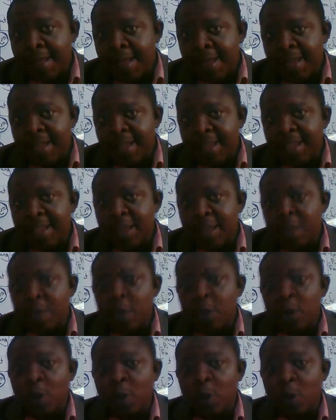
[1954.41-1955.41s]
and then you
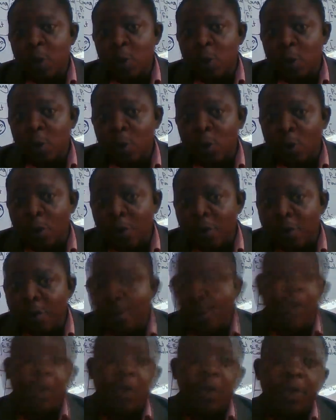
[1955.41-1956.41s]
also use those
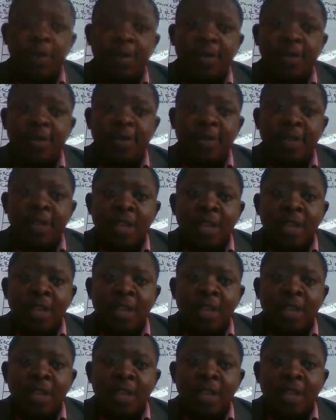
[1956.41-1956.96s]
qualifier words.